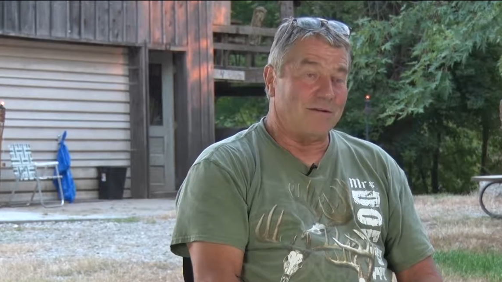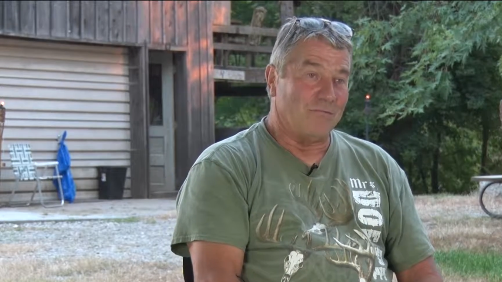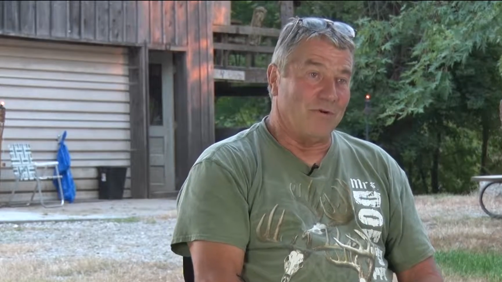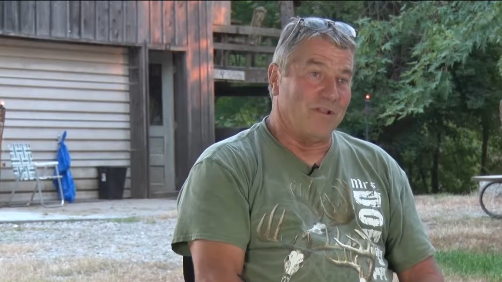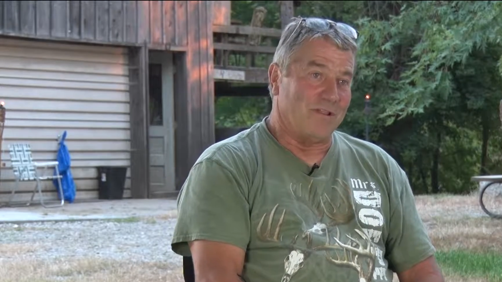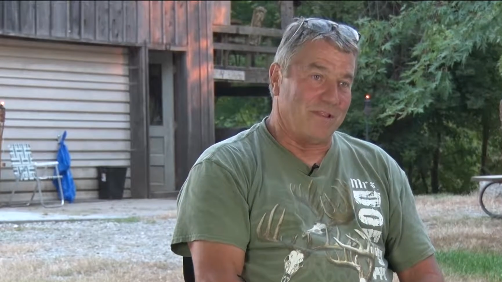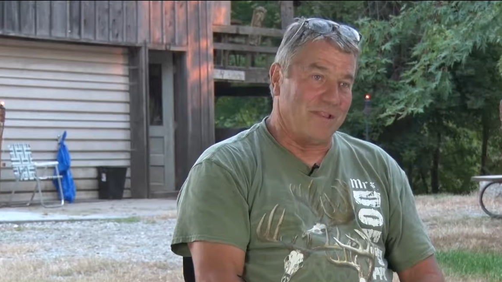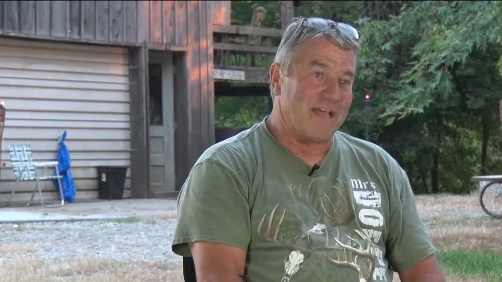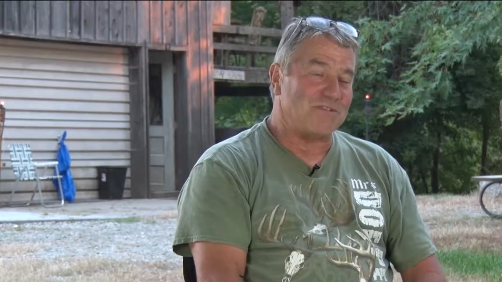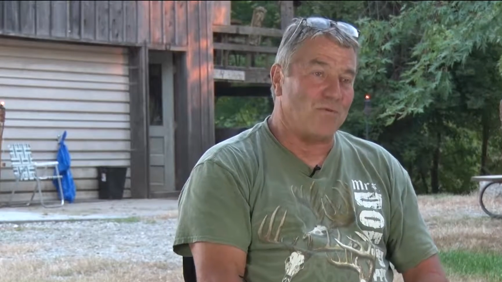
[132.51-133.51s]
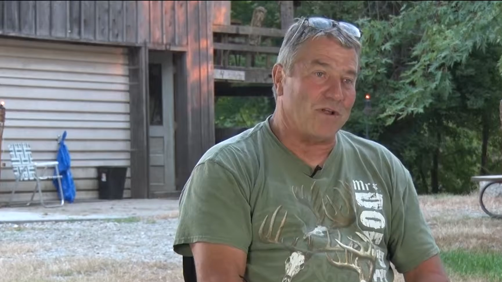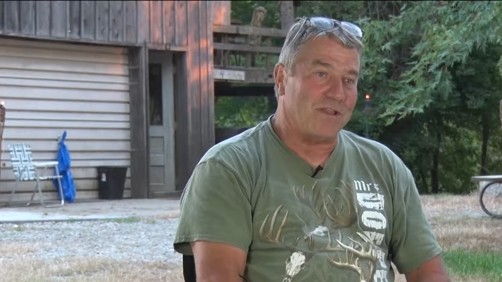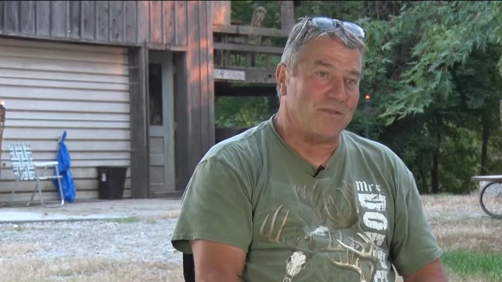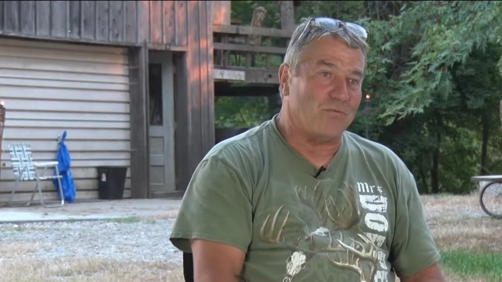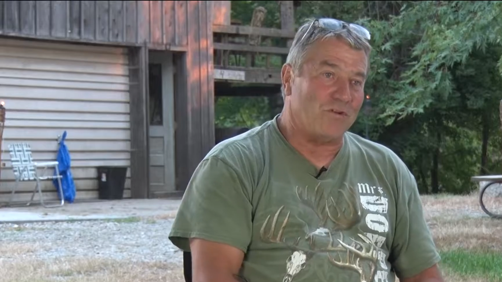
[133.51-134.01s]
Well, that's
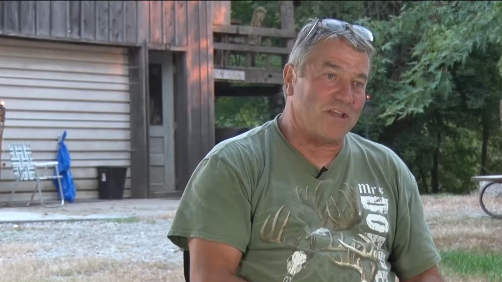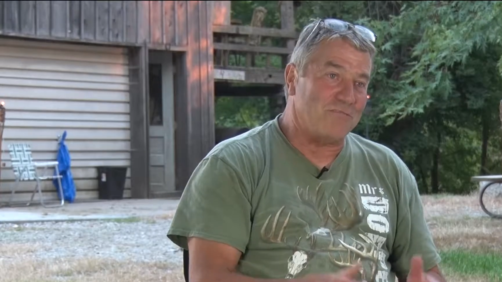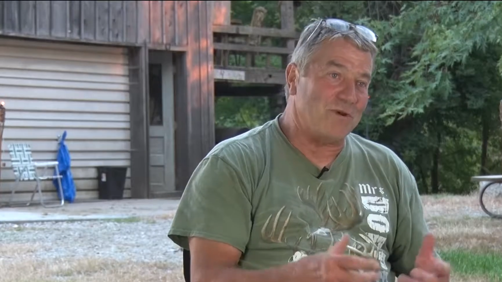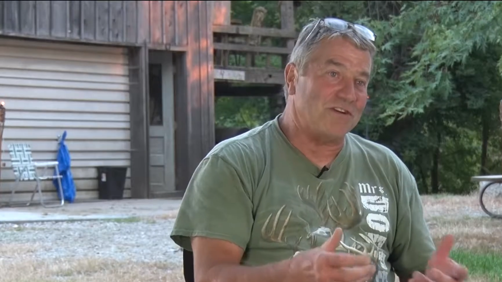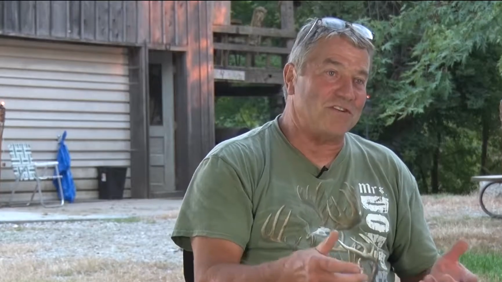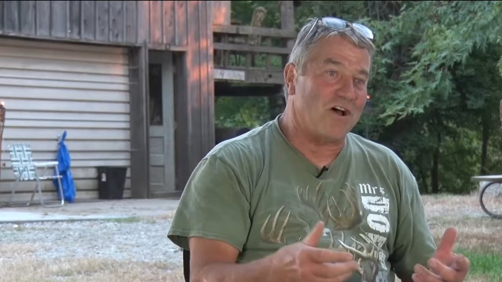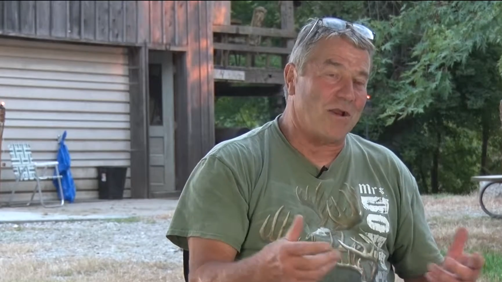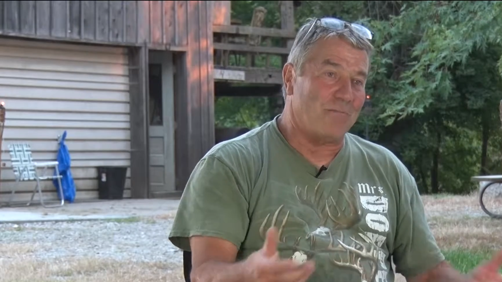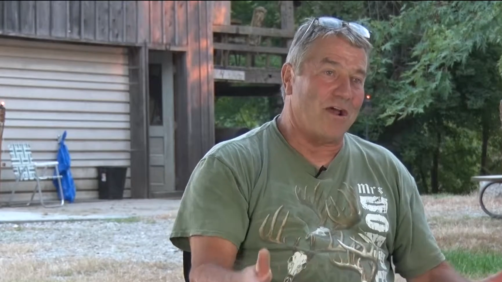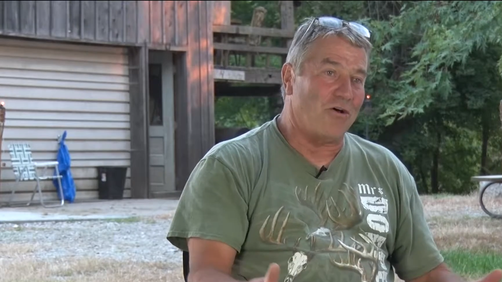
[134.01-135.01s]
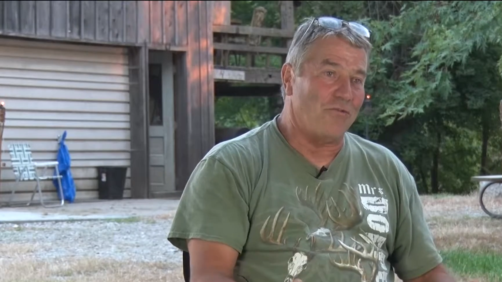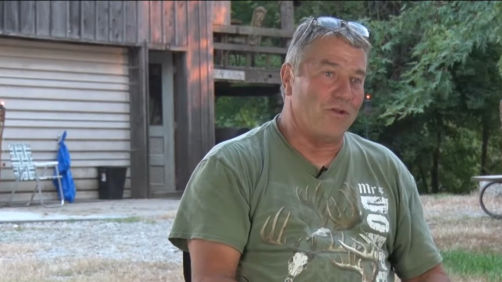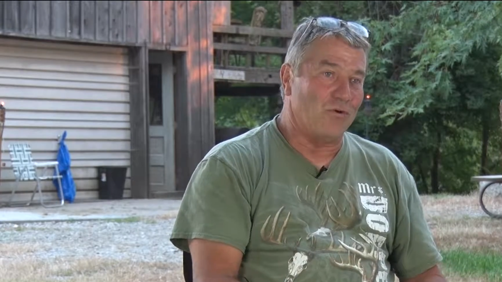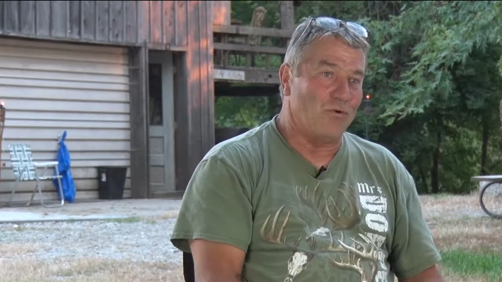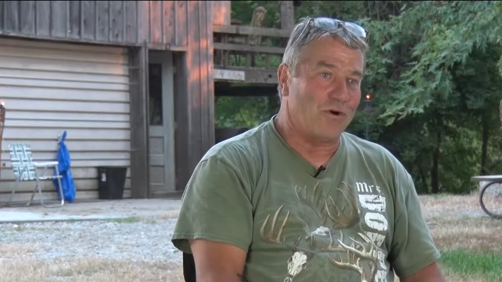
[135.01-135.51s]
why what they've been taught by all the
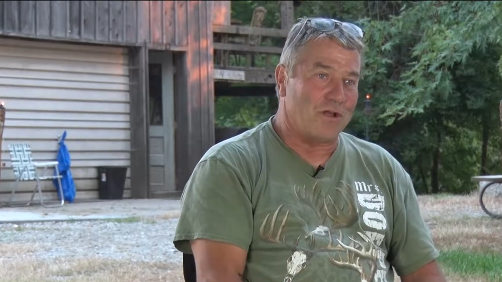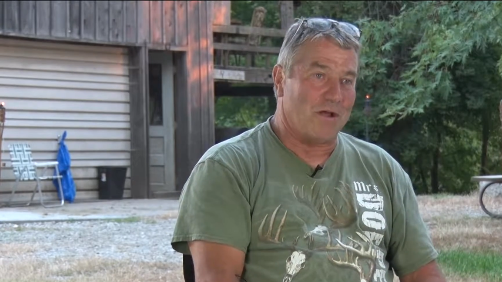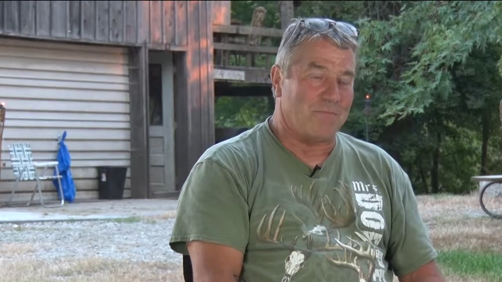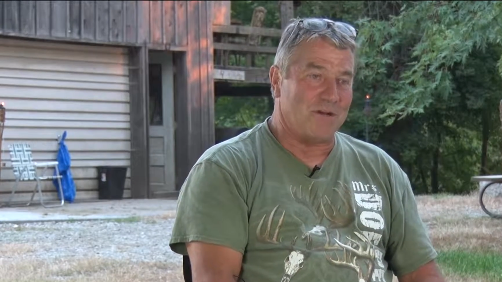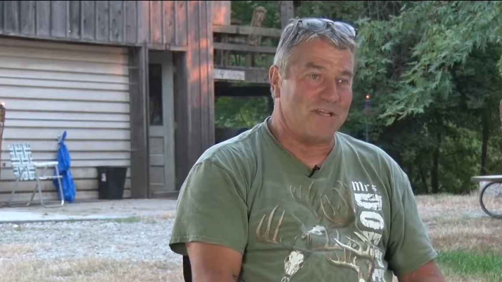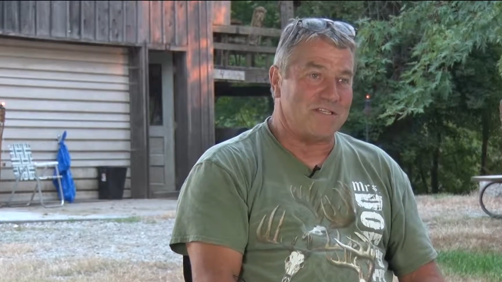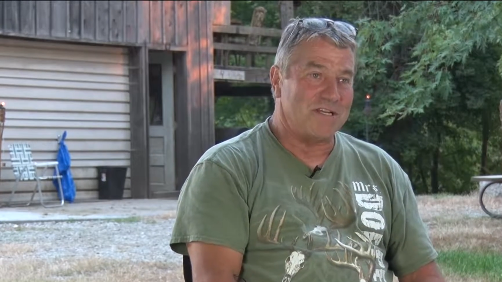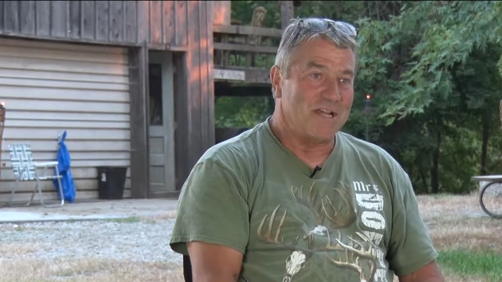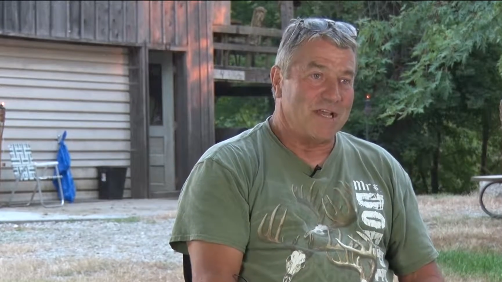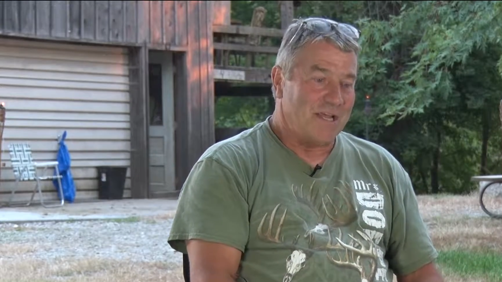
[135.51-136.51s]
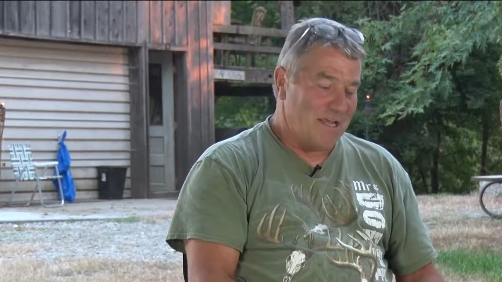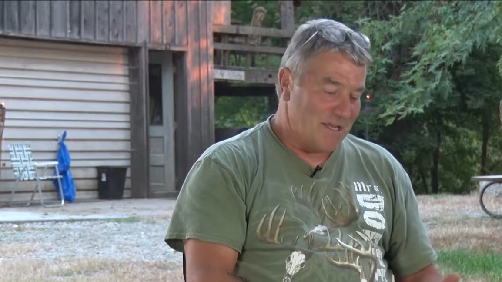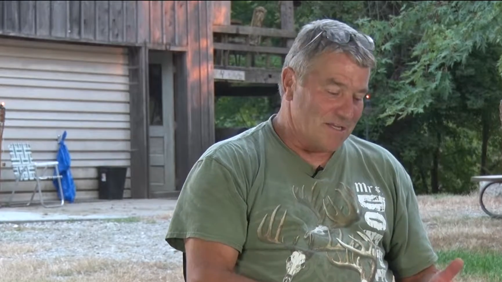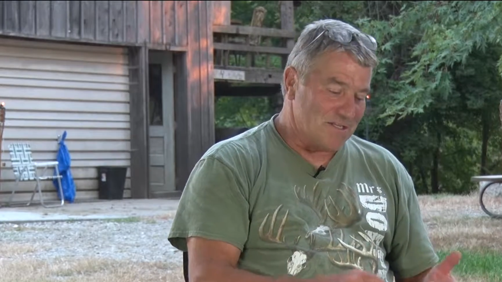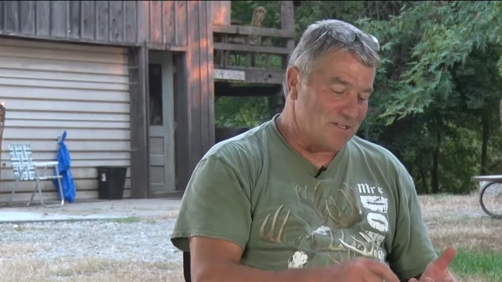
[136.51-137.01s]
lure companies
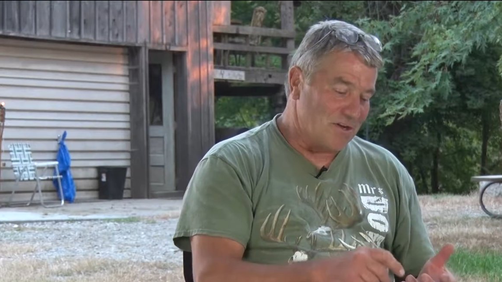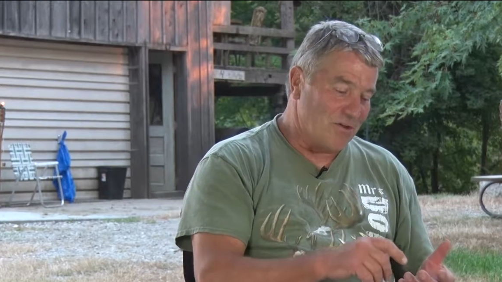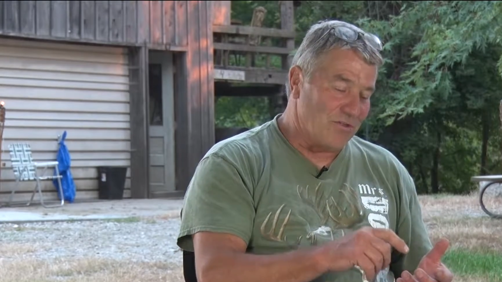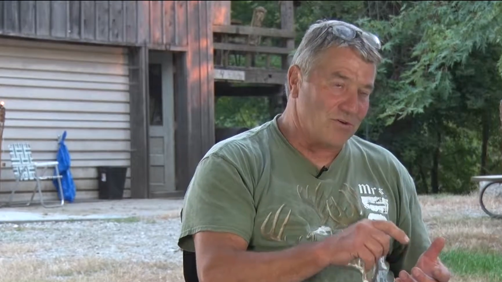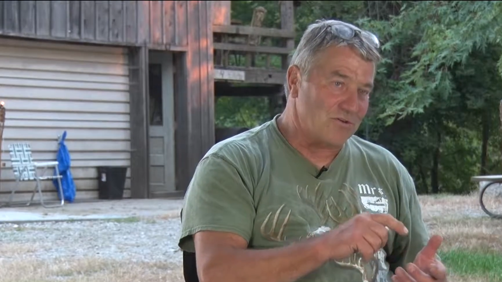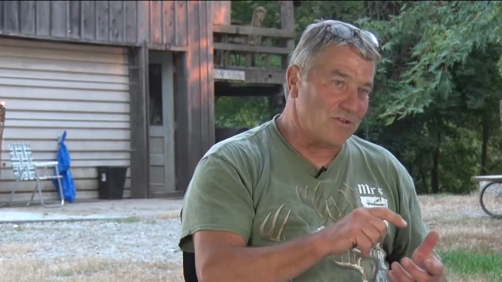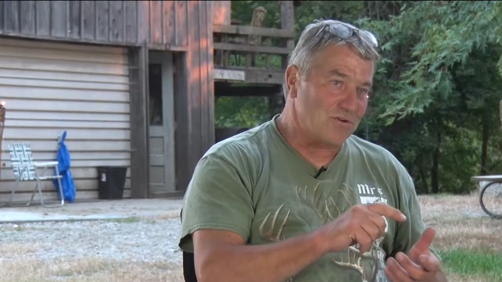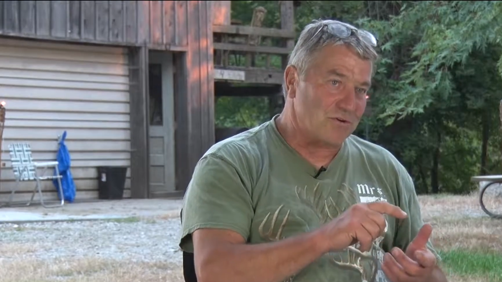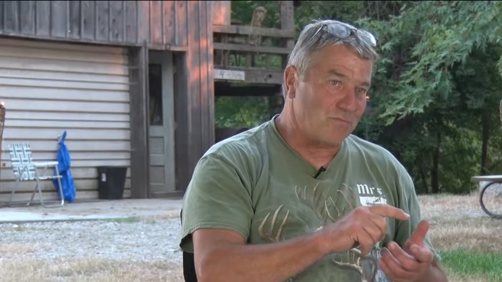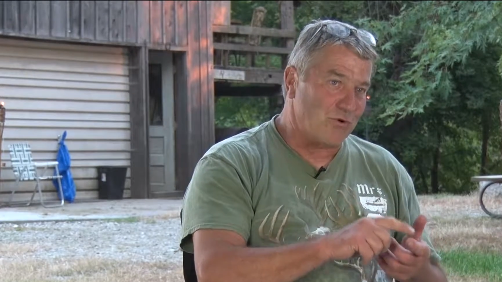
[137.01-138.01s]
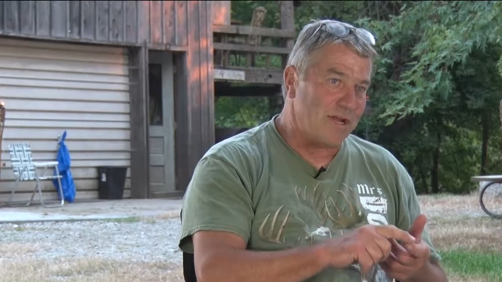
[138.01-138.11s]
is, there's a